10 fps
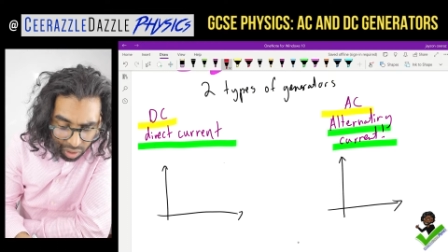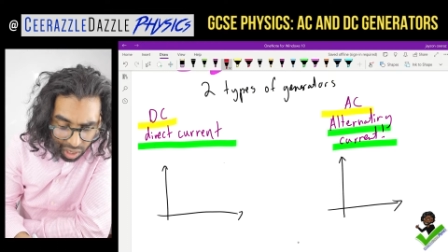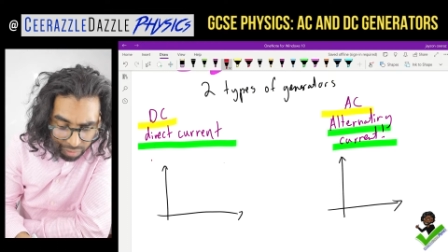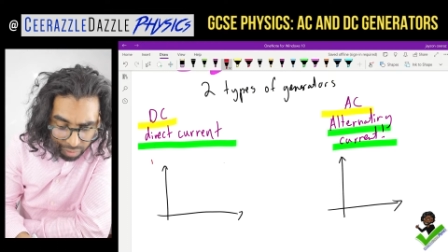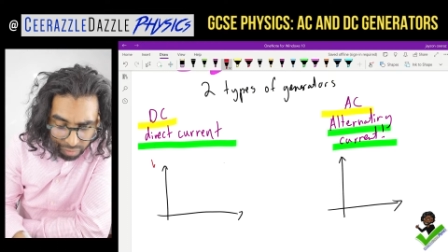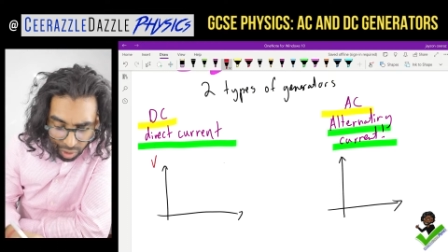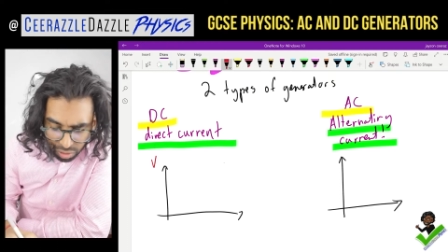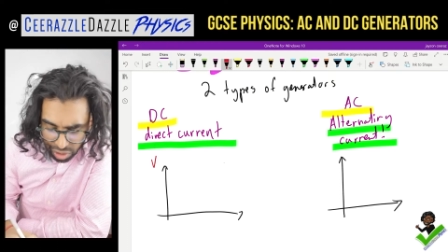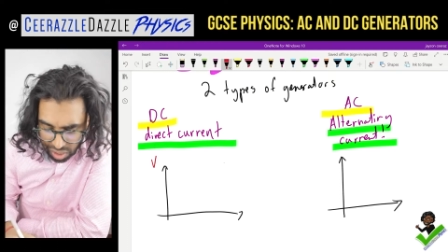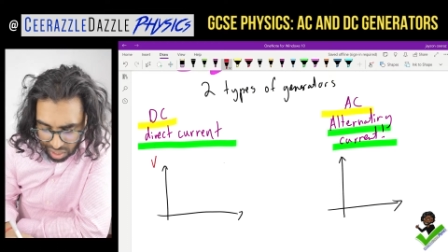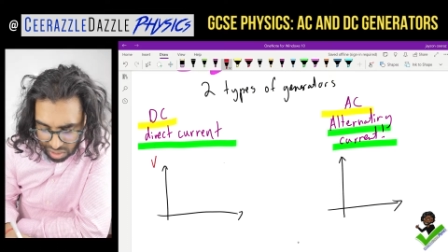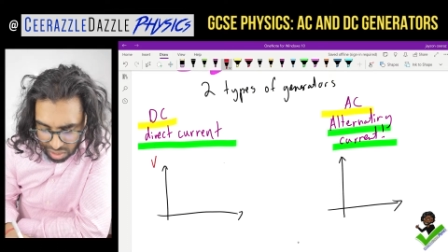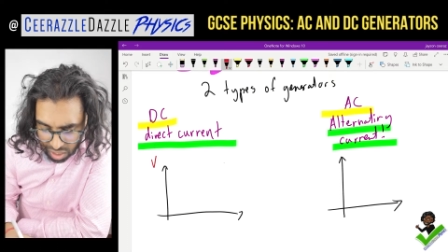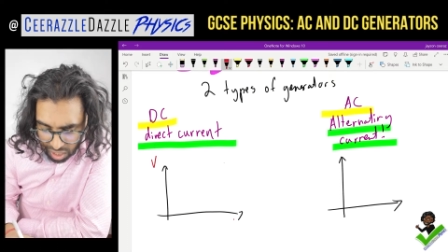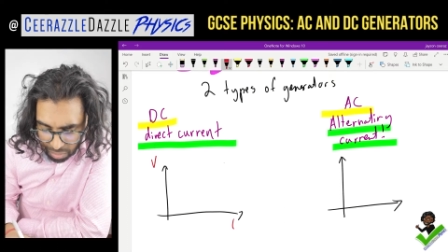a graph of voltage
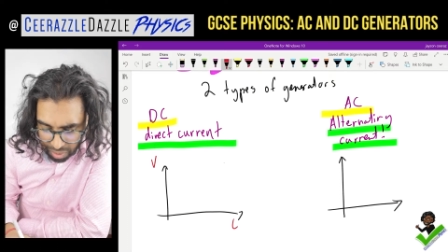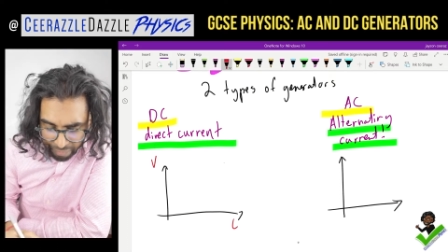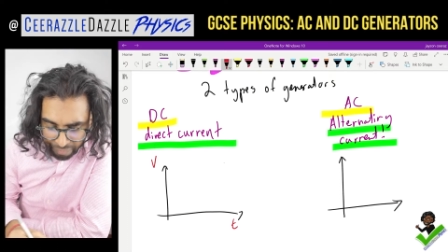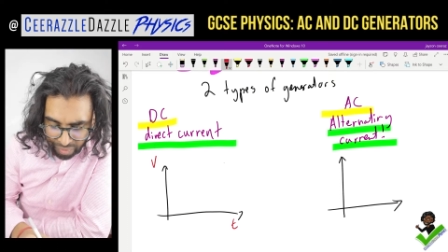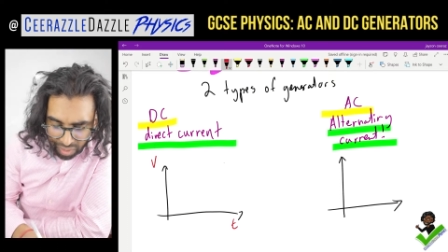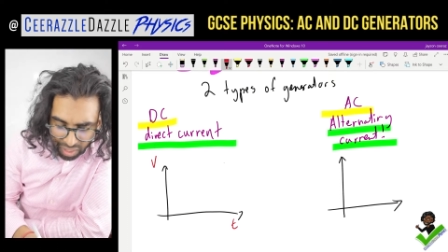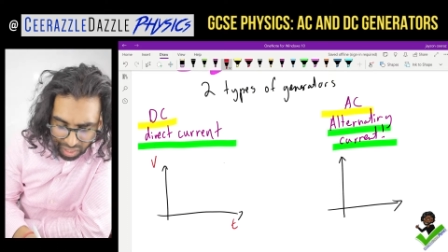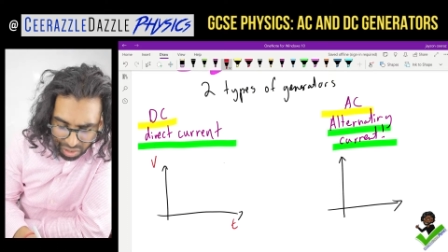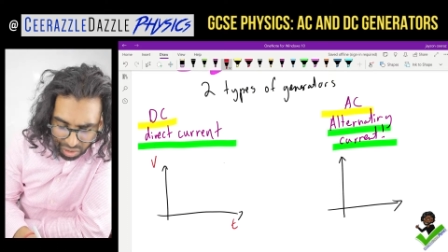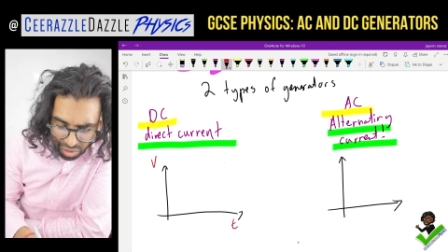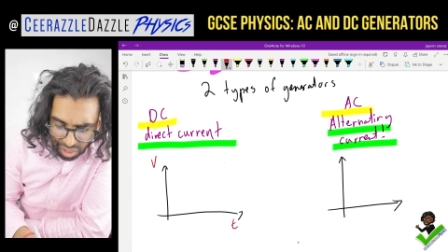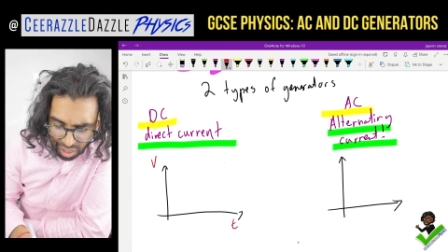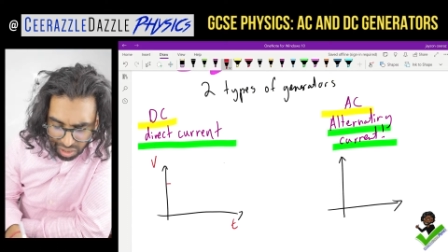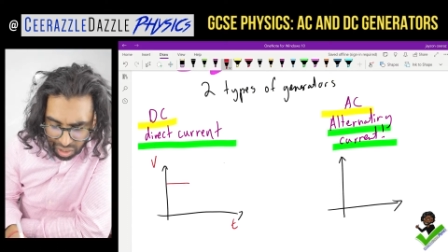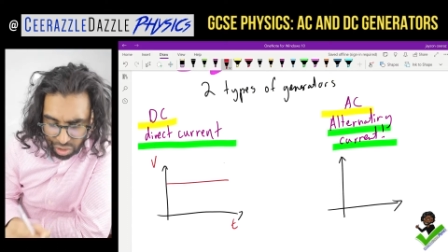against time, it's usually
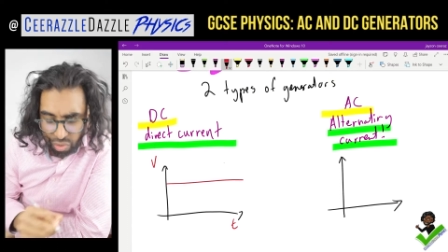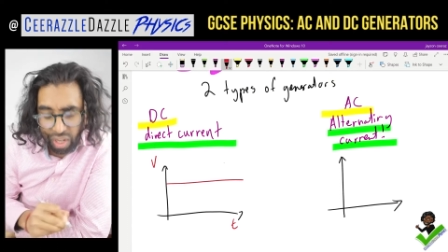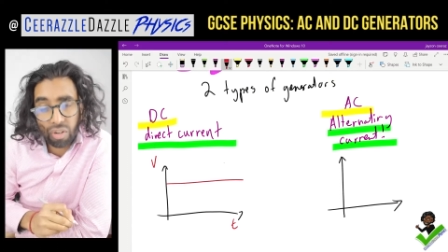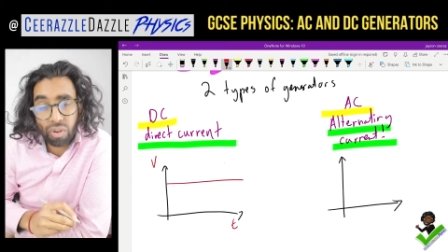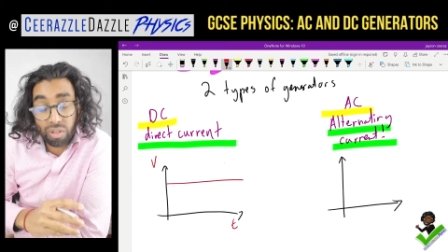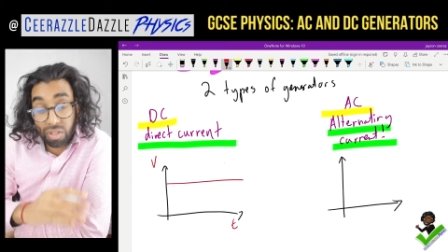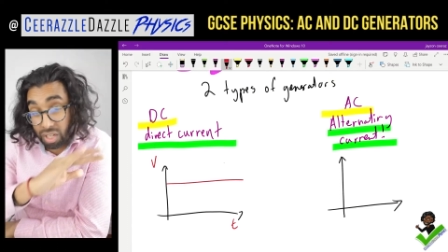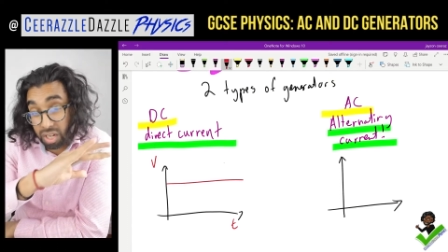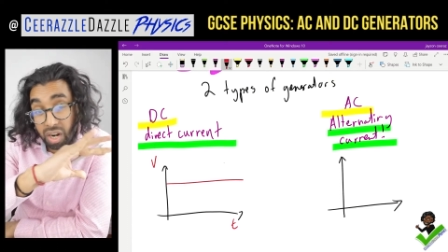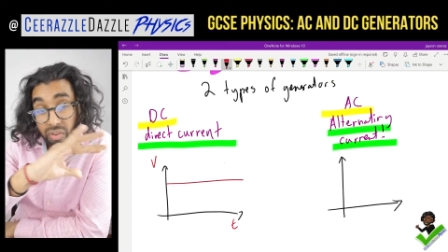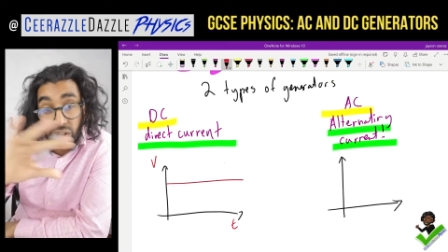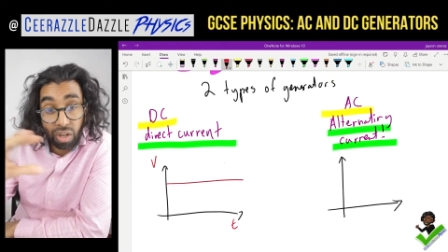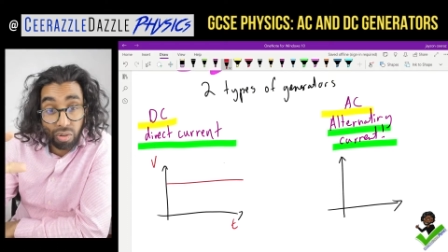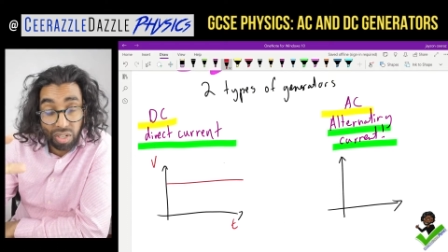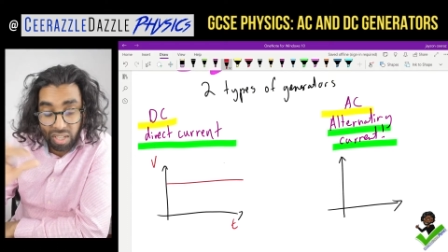going to go straight across. The current
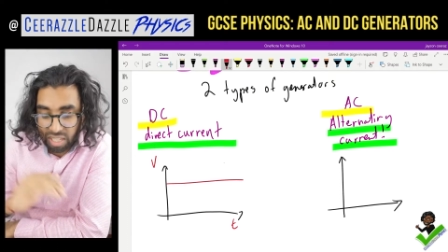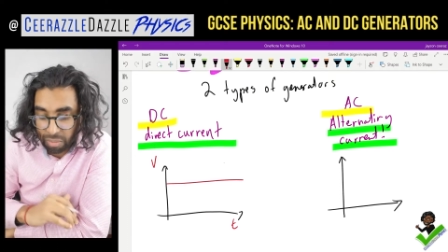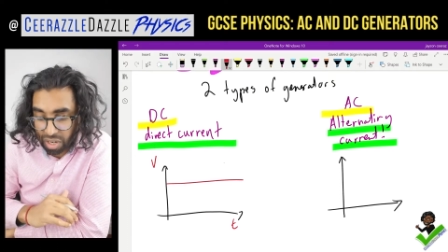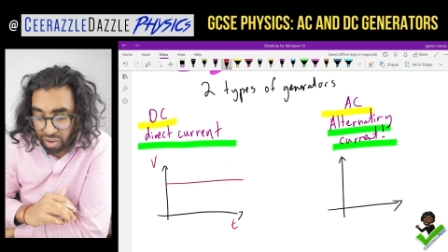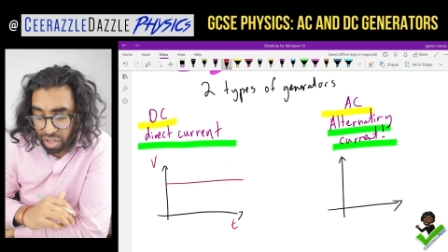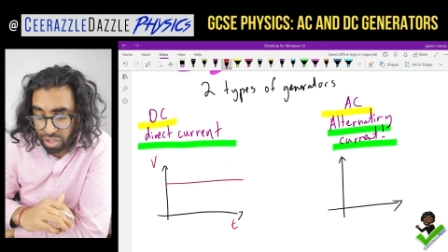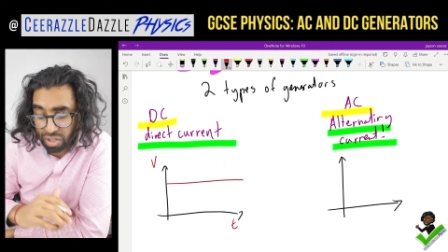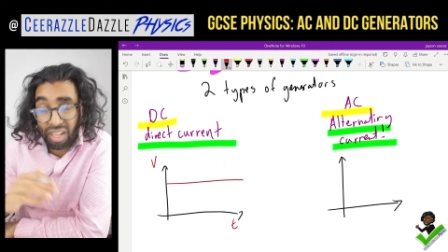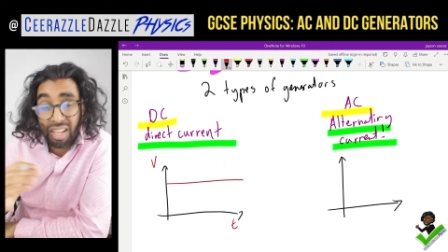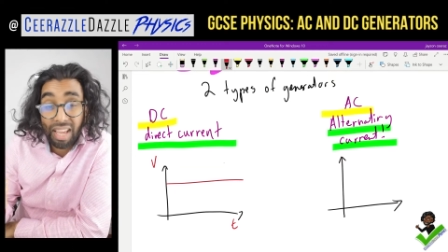goes in the same direction.